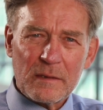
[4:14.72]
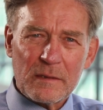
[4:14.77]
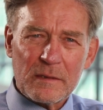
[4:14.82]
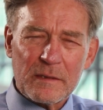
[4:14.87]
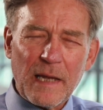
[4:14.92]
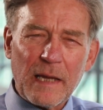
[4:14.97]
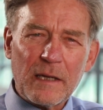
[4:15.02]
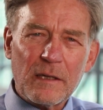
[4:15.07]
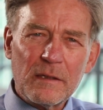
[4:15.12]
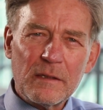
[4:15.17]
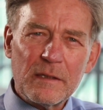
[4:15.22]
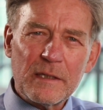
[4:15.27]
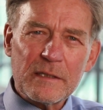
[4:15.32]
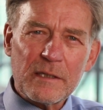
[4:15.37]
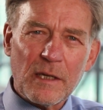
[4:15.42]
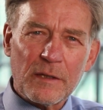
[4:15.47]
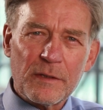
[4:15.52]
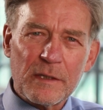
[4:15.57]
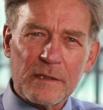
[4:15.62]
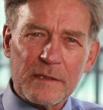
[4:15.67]
Second
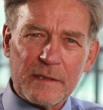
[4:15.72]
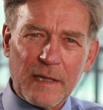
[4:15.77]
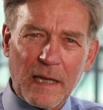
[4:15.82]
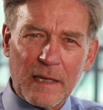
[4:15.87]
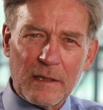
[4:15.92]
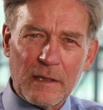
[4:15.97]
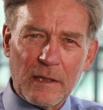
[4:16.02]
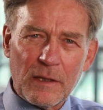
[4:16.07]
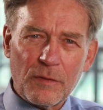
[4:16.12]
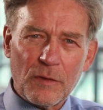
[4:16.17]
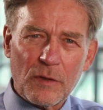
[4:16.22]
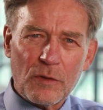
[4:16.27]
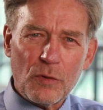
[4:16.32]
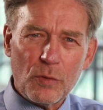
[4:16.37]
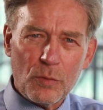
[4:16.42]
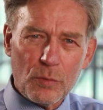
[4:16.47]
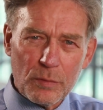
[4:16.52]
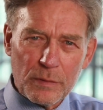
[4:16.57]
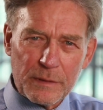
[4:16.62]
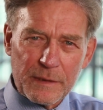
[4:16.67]
is understanding the
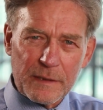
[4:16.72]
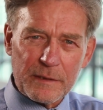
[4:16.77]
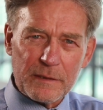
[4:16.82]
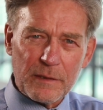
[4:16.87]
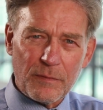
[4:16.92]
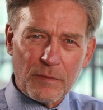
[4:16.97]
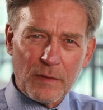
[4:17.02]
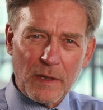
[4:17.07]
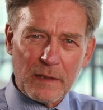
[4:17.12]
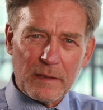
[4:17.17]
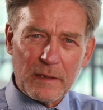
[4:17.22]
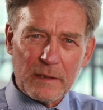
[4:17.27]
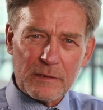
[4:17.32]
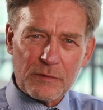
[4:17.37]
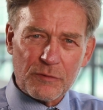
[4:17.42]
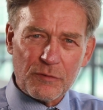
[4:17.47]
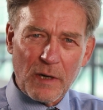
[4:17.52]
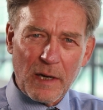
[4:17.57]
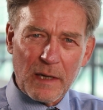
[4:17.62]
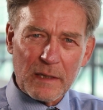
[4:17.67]
causes of their
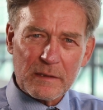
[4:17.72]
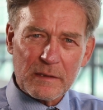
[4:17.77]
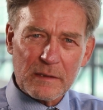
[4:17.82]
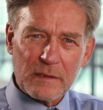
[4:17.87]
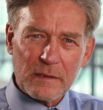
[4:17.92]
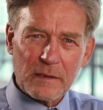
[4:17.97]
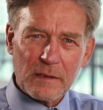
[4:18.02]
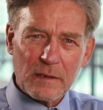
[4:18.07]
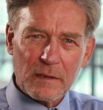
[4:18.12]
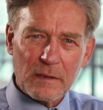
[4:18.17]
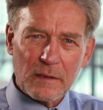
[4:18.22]
distress.